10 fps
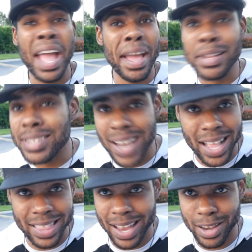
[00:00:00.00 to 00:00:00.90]
It's
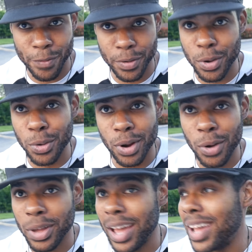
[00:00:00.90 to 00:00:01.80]
not that difficult,
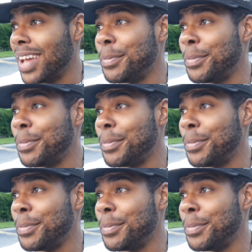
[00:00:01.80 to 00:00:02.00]
okay?